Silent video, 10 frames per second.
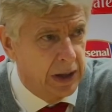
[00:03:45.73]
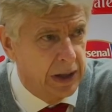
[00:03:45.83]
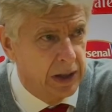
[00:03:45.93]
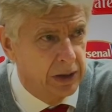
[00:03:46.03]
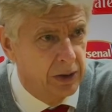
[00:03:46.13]

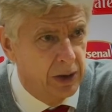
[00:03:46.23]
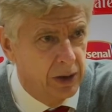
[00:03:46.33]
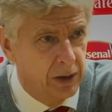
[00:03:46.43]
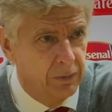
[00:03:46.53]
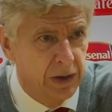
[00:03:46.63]
And
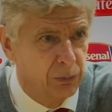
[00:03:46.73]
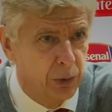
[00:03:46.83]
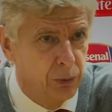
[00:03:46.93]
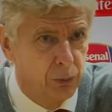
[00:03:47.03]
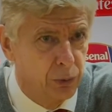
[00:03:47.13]
that's
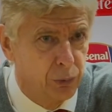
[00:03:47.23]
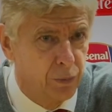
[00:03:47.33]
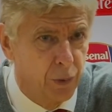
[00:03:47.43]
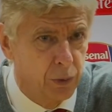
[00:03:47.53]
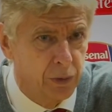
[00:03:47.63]
what we want to
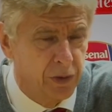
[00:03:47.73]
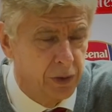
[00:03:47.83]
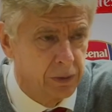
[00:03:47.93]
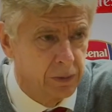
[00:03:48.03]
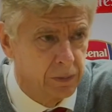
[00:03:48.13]
focus
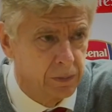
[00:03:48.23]
on.